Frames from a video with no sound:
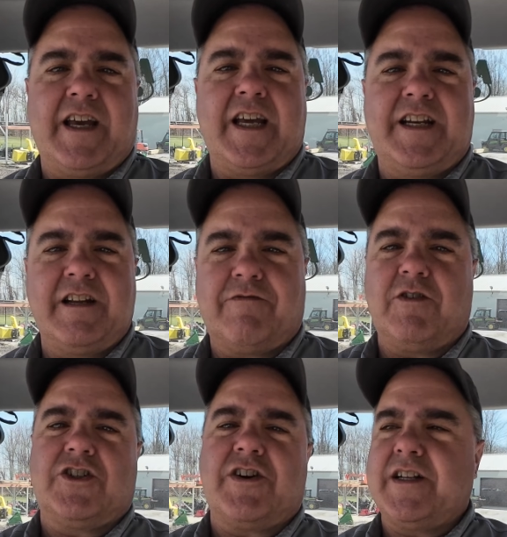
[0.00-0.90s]
a
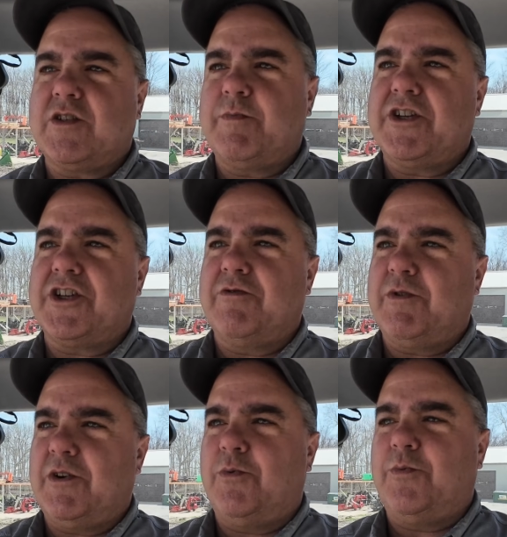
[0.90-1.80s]
different transmission.
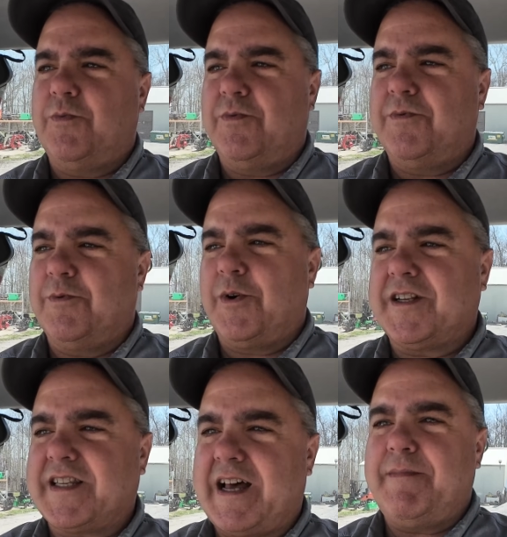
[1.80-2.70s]
Well, what
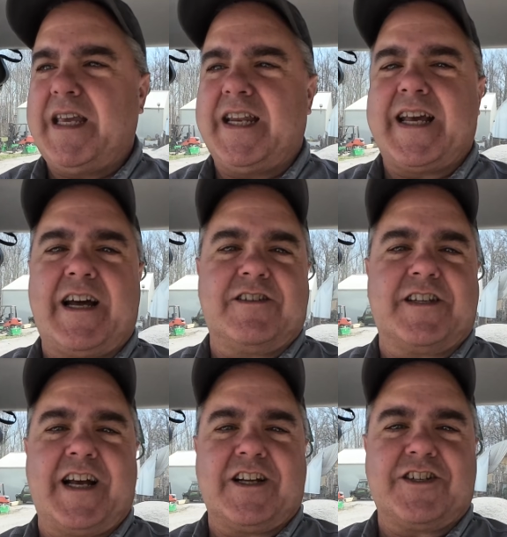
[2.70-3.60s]
does that mean? How does
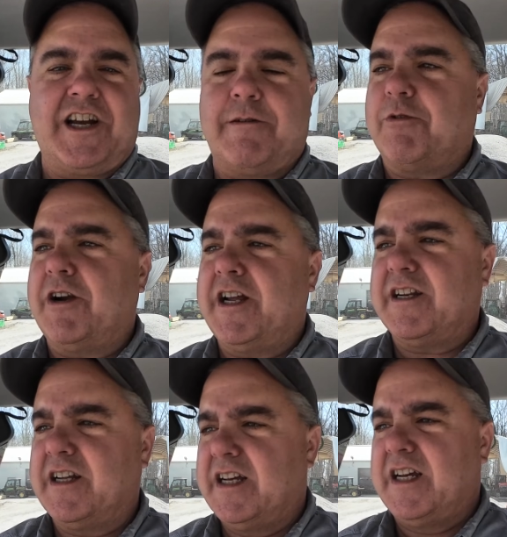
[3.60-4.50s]
it actually operate?
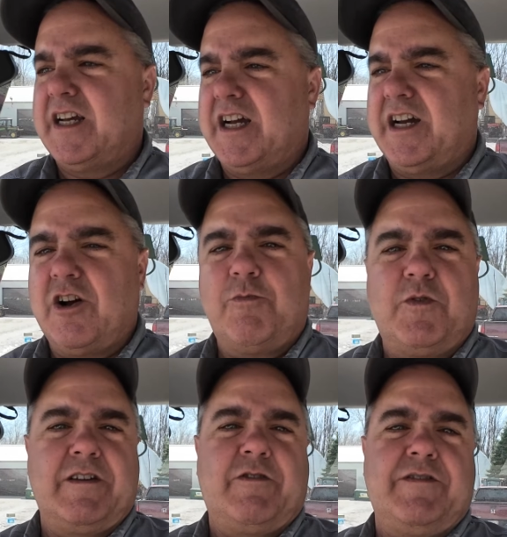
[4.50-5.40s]
And
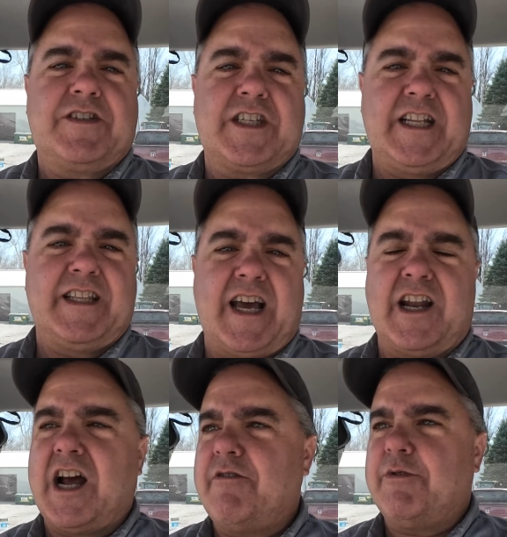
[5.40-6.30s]
hopefully we've seen
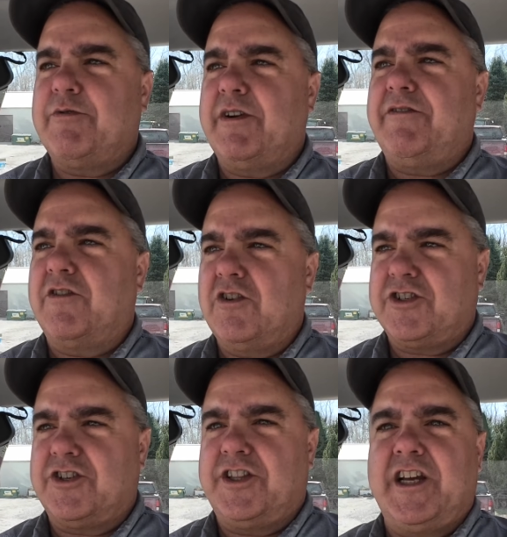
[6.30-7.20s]
that. I would refer
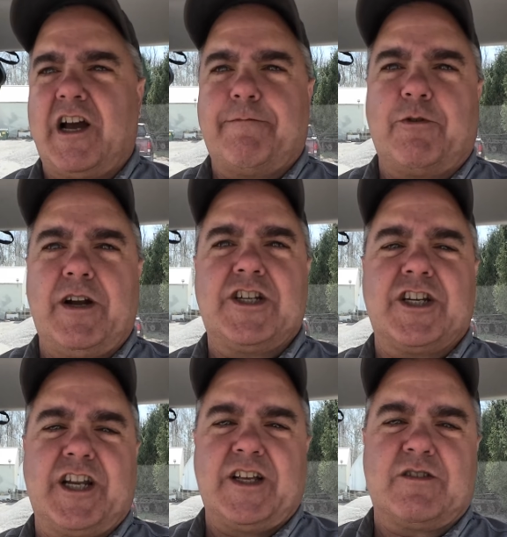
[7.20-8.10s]
to the
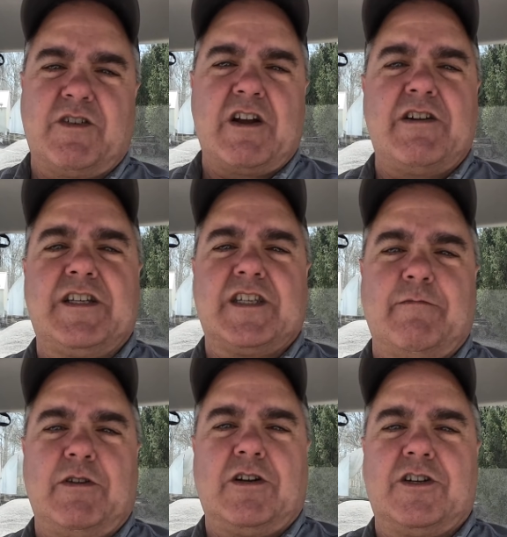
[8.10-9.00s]
operation as very
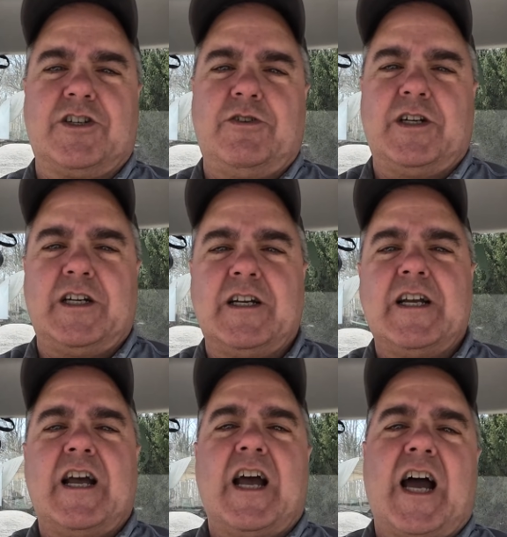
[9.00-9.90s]
similar to a
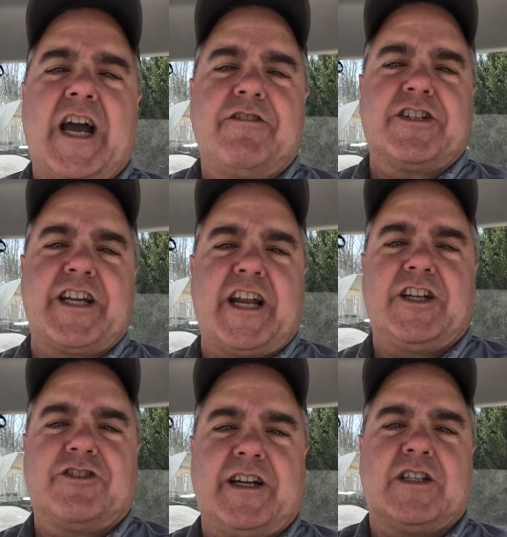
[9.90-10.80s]

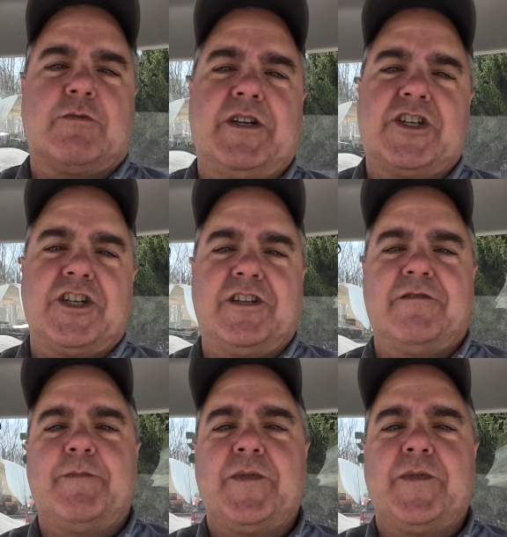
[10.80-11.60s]
hydrostatic transmission,